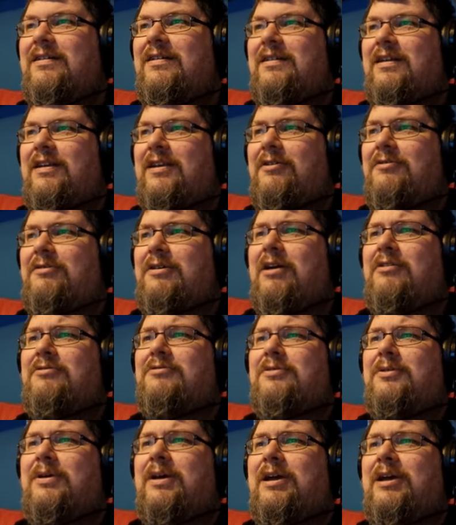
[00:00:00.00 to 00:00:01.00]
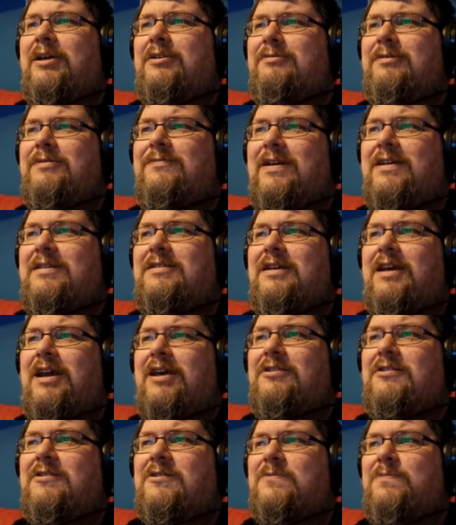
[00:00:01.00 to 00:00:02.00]
Then no doubt you are here to
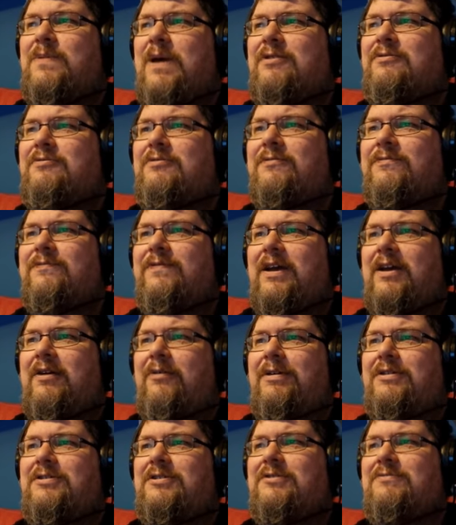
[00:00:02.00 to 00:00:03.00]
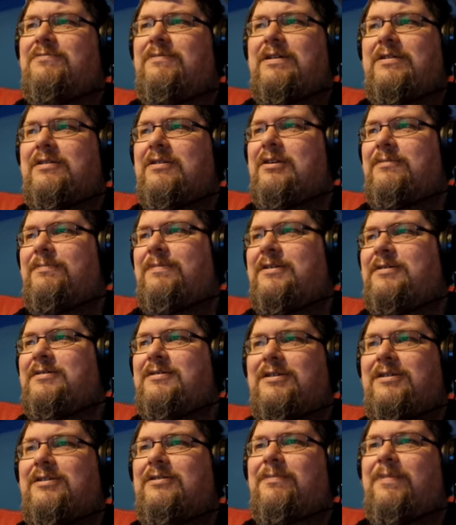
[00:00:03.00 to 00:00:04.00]
investigate the spectral figure which has recently been
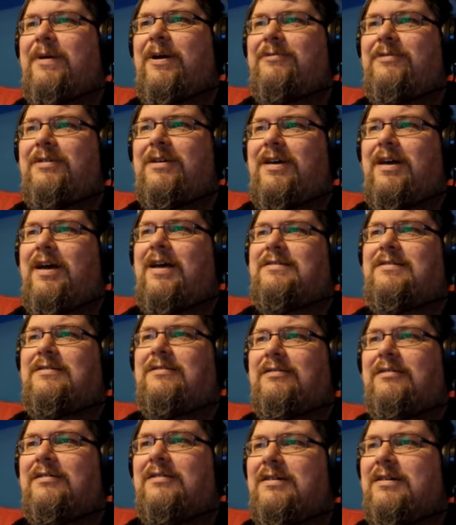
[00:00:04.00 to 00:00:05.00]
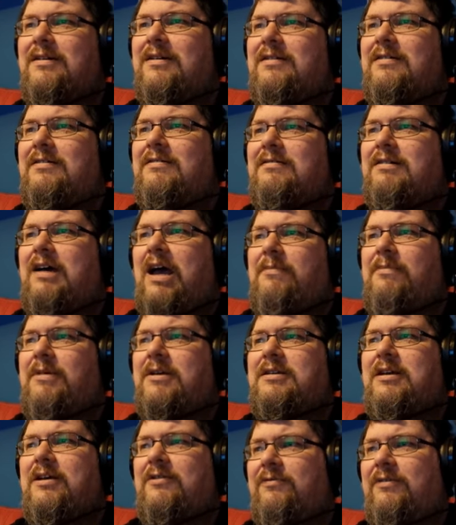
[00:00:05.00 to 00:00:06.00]
seen about the castle. I
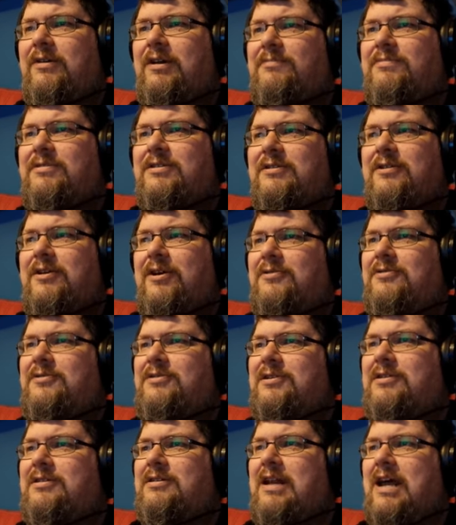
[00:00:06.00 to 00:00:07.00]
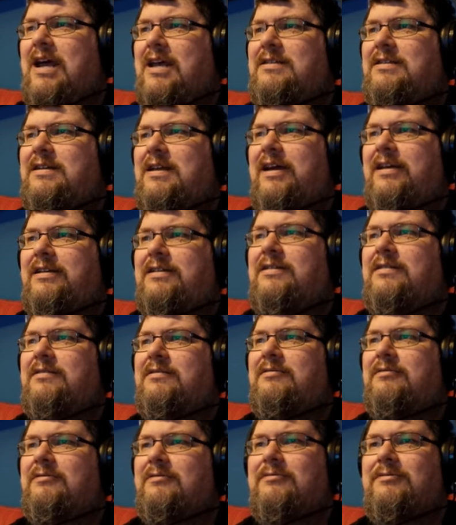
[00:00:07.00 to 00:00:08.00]
myself glimpsed the ghost just last night.
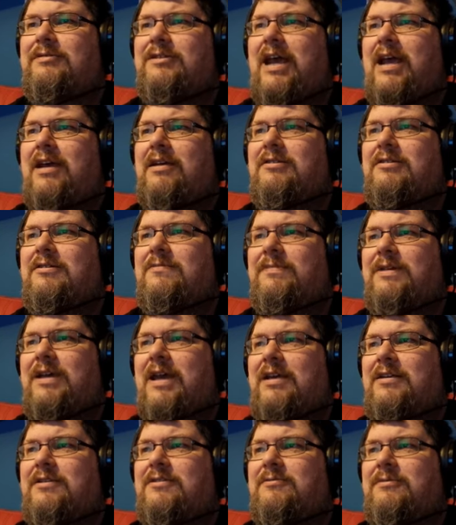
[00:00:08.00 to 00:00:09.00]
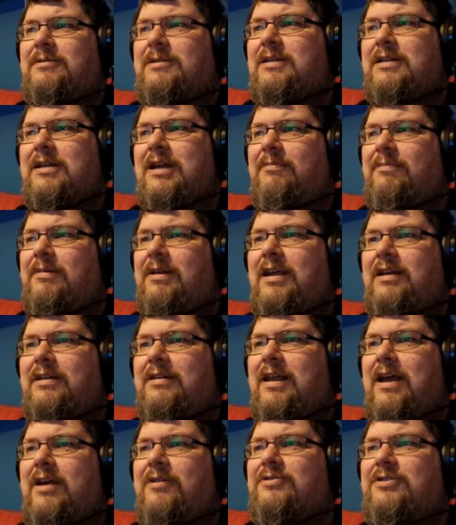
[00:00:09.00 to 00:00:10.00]
Lord Jack and some guests were sitting up late,
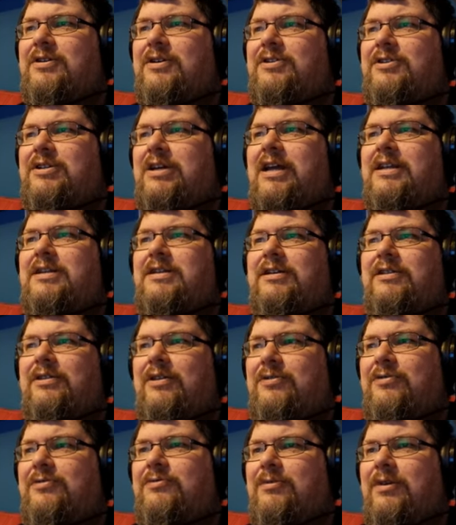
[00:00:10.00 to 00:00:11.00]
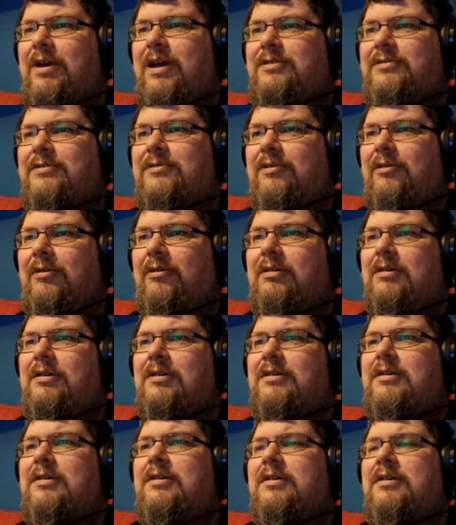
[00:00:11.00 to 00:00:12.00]
lounging and chatting in the new great hall.
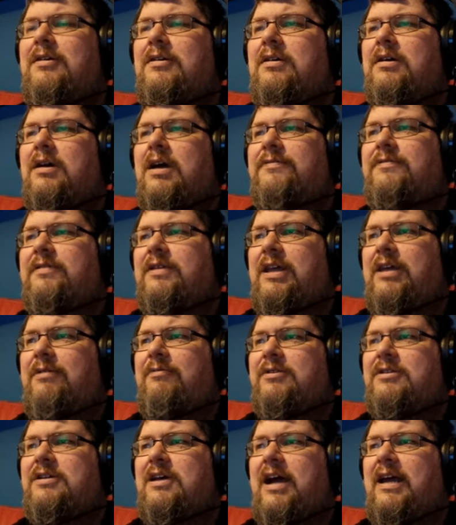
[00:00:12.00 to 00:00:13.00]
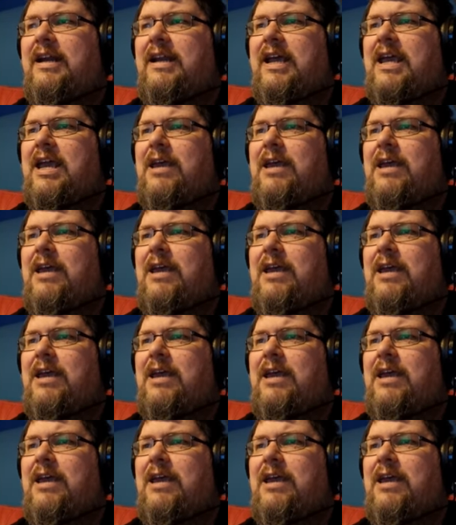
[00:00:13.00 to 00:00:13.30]
After they retired, I